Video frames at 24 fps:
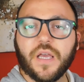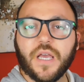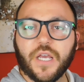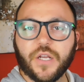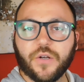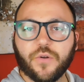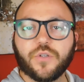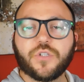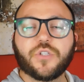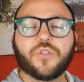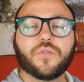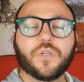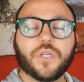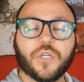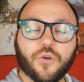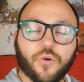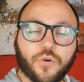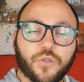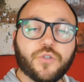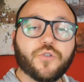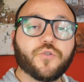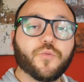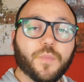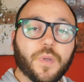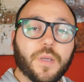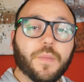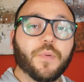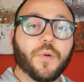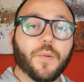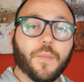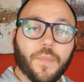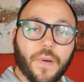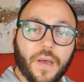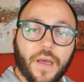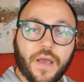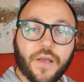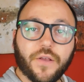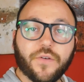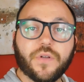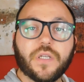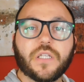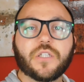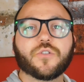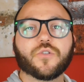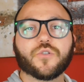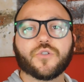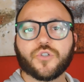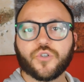In order to be prepared, you
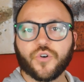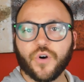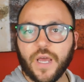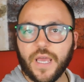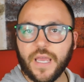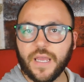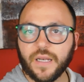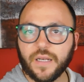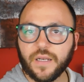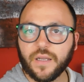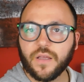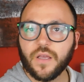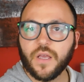need to train.